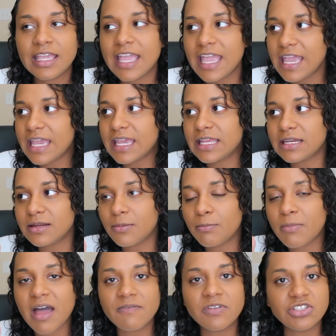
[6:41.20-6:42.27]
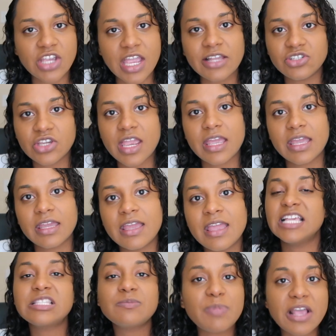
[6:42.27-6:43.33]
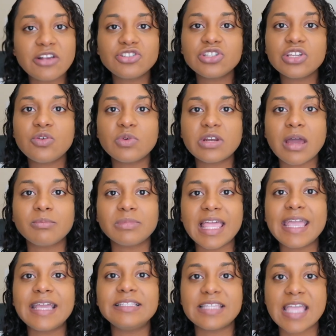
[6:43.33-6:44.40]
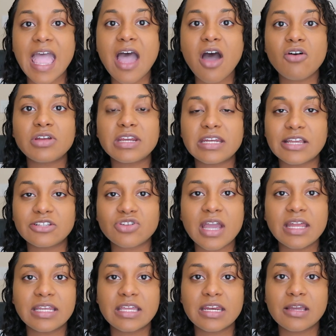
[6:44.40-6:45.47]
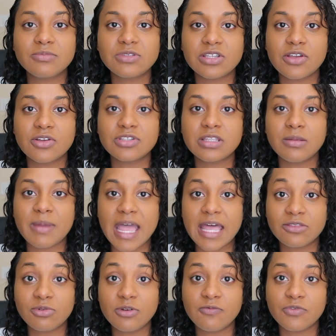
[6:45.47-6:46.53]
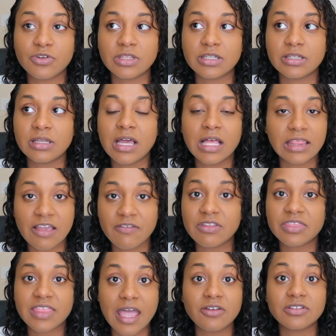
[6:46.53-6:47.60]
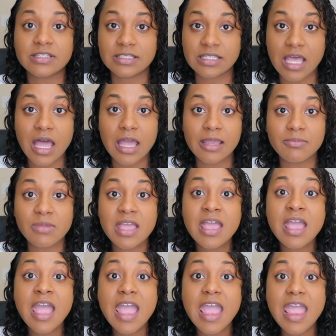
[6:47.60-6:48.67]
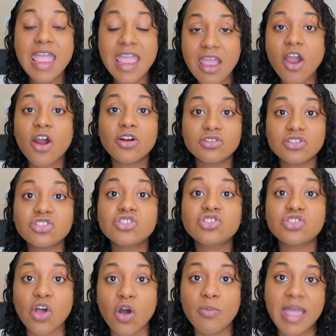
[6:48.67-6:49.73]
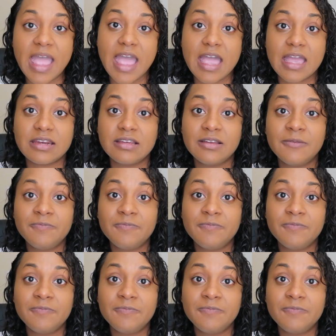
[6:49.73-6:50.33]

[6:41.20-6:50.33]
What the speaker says: in my vajayjay, especially when I'm laying down and I try to get up to go to the bathroom for the 11,000th time. It hurts so bad.